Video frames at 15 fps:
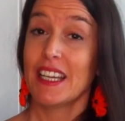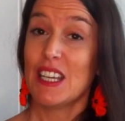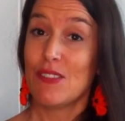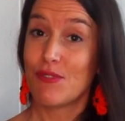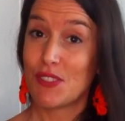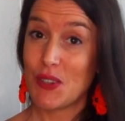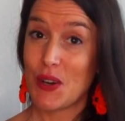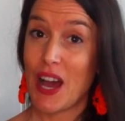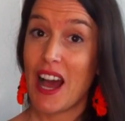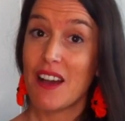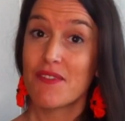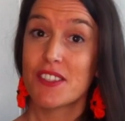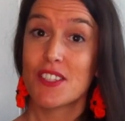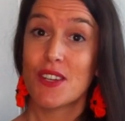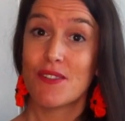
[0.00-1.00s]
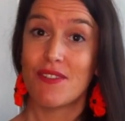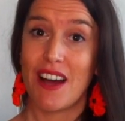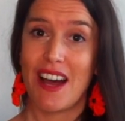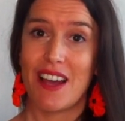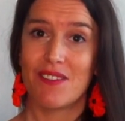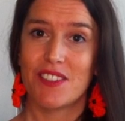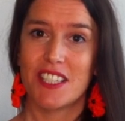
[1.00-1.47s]
If you have
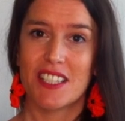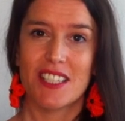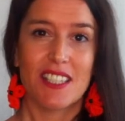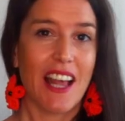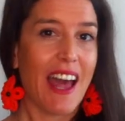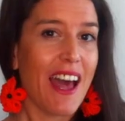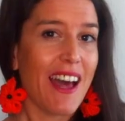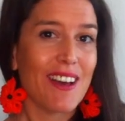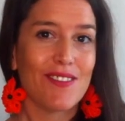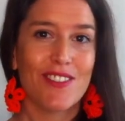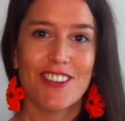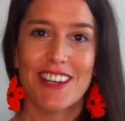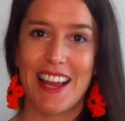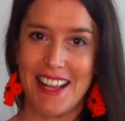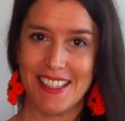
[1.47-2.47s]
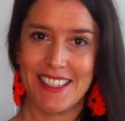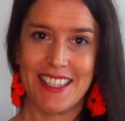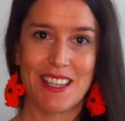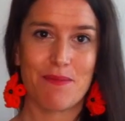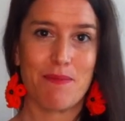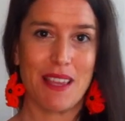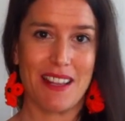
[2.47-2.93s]
survived this
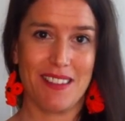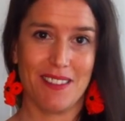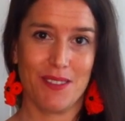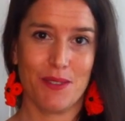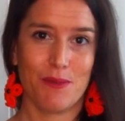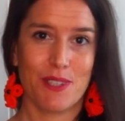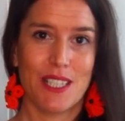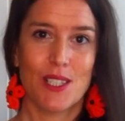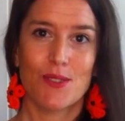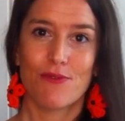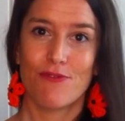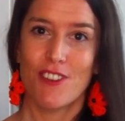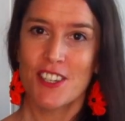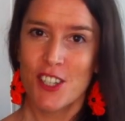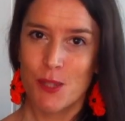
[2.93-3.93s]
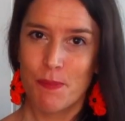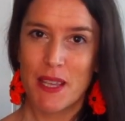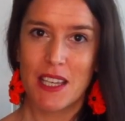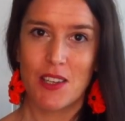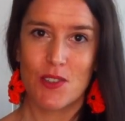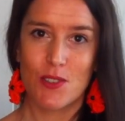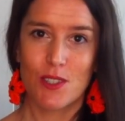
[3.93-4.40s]
everlasting meal with French
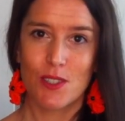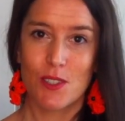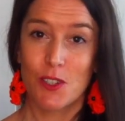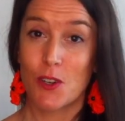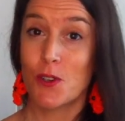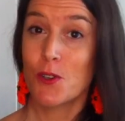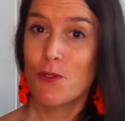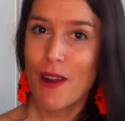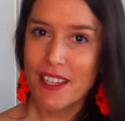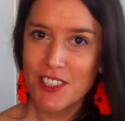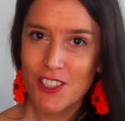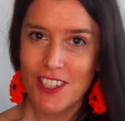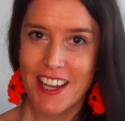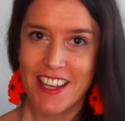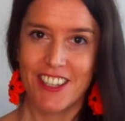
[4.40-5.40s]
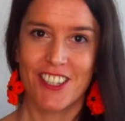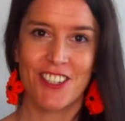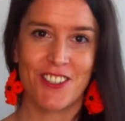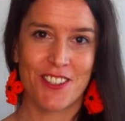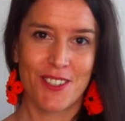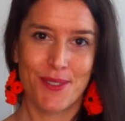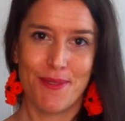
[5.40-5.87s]
speakers,
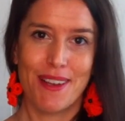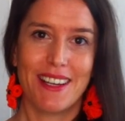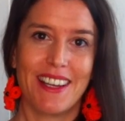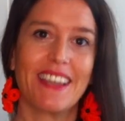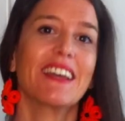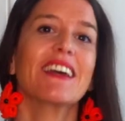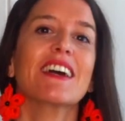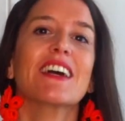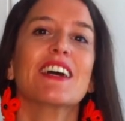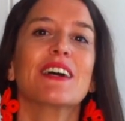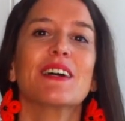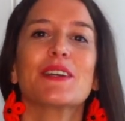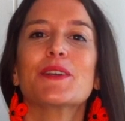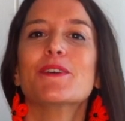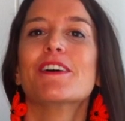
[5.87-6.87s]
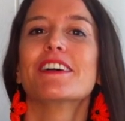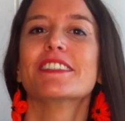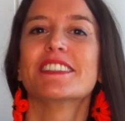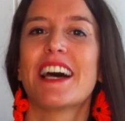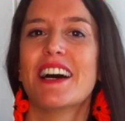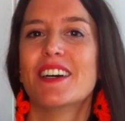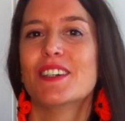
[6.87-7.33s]
congratulations, really. You
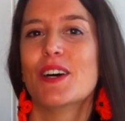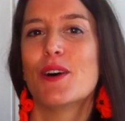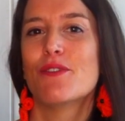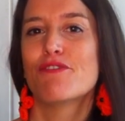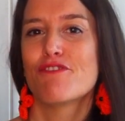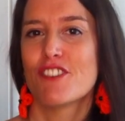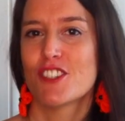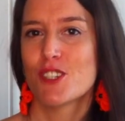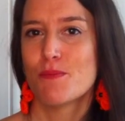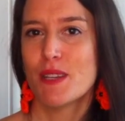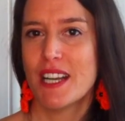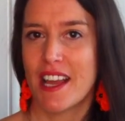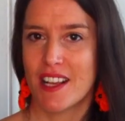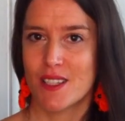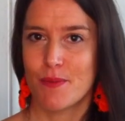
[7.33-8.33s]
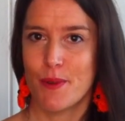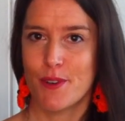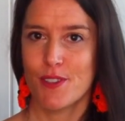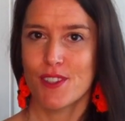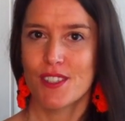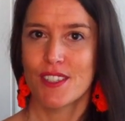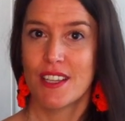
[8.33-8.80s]
are now a French meal
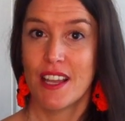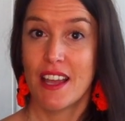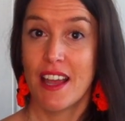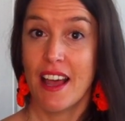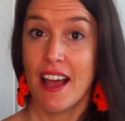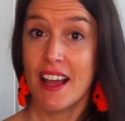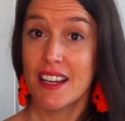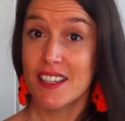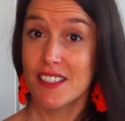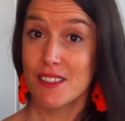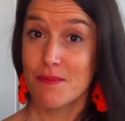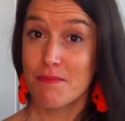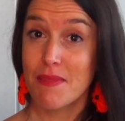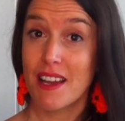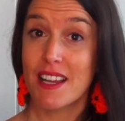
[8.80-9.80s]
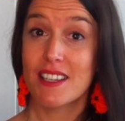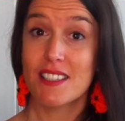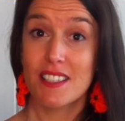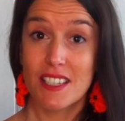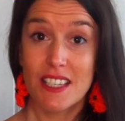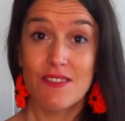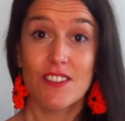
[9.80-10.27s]
expert and
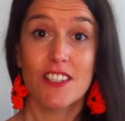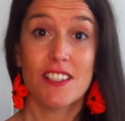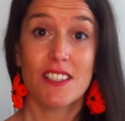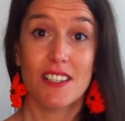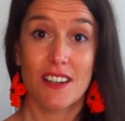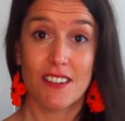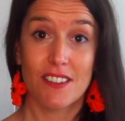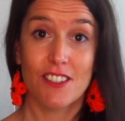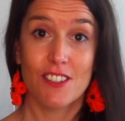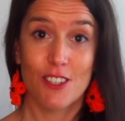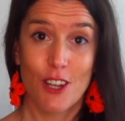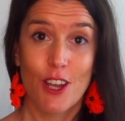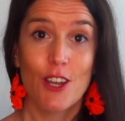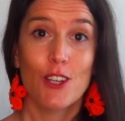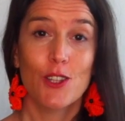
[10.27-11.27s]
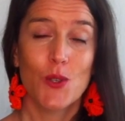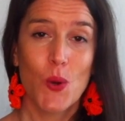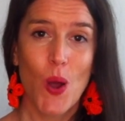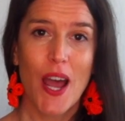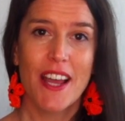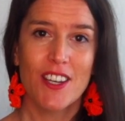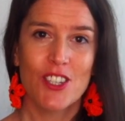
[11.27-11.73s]
might even start
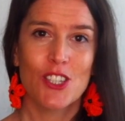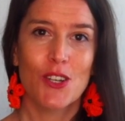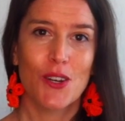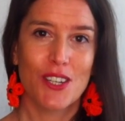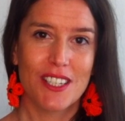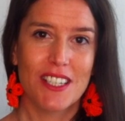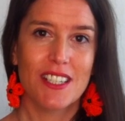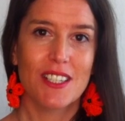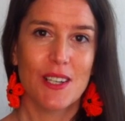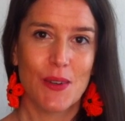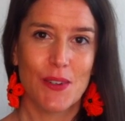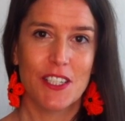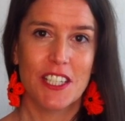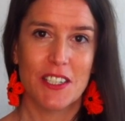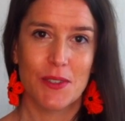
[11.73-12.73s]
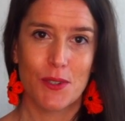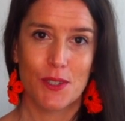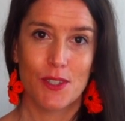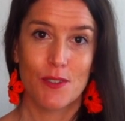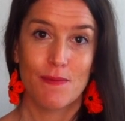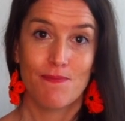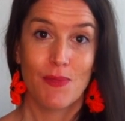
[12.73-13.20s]
to enjoy these long
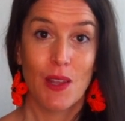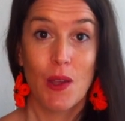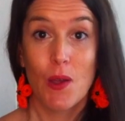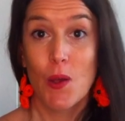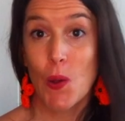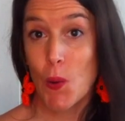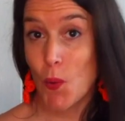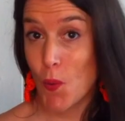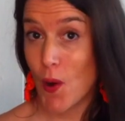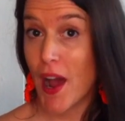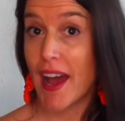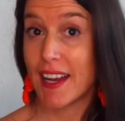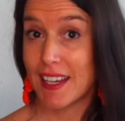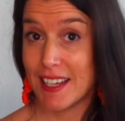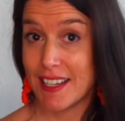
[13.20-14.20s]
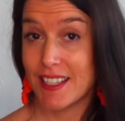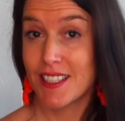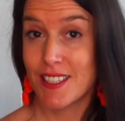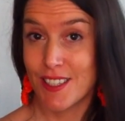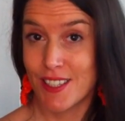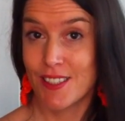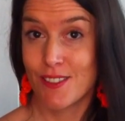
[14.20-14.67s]
dinners, or at
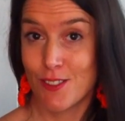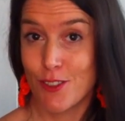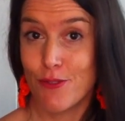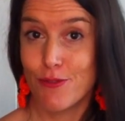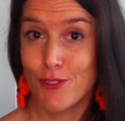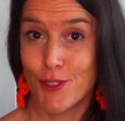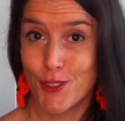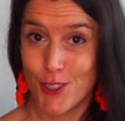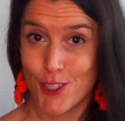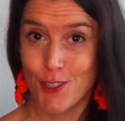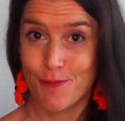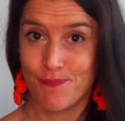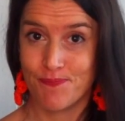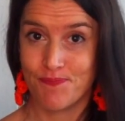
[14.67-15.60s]
least the food.